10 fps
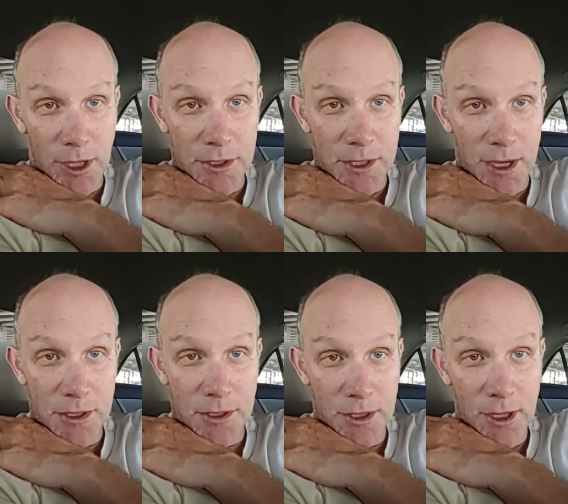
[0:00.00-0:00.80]
Gunn
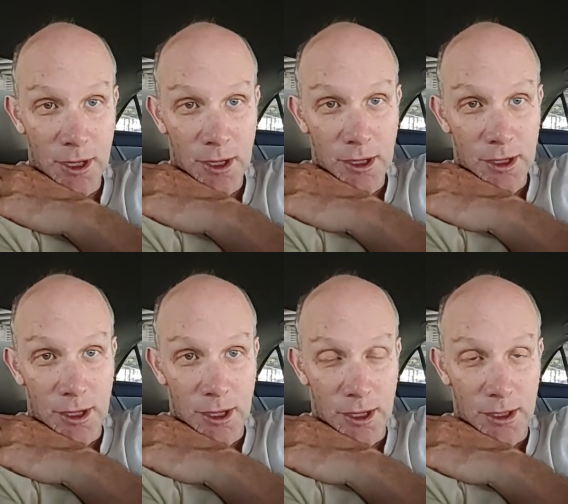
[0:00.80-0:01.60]
says
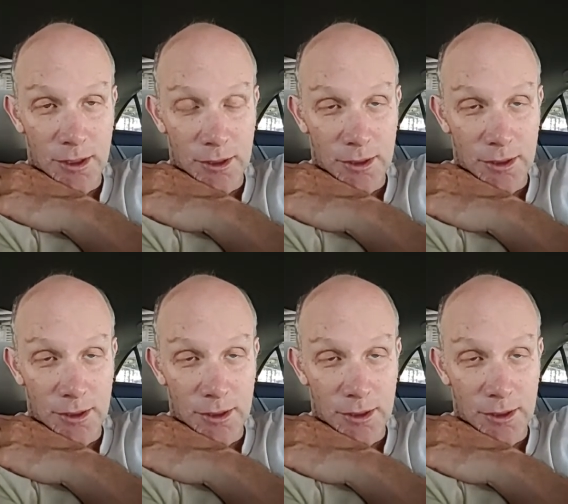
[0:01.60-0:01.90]
uh,